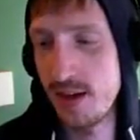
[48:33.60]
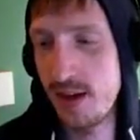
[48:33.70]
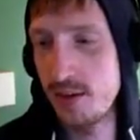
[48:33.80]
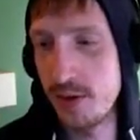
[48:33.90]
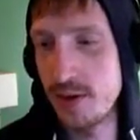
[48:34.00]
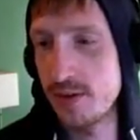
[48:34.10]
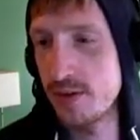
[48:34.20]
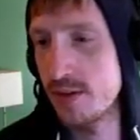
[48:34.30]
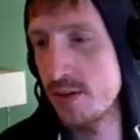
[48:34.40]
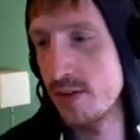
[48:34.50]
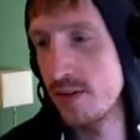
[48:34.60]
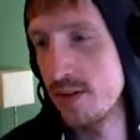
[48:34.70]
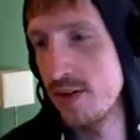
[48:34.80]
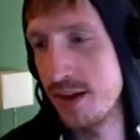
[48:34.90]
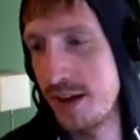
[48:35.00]
I don't know.
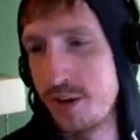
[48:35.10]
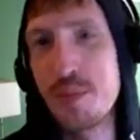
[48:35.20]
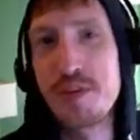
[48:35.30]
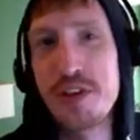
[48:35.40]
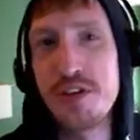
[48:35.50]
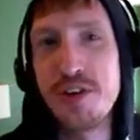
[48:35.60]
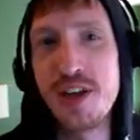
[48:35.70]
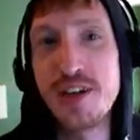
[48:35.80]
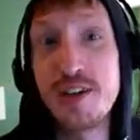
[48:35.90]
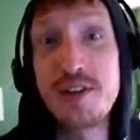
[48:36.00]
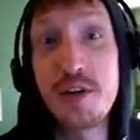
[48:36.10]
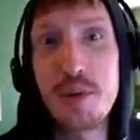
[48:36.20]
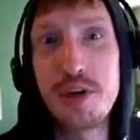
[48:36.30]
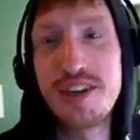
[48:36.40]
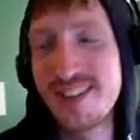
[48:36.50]
I hope it was entertaining to
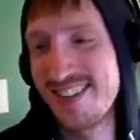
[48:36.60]
somebody.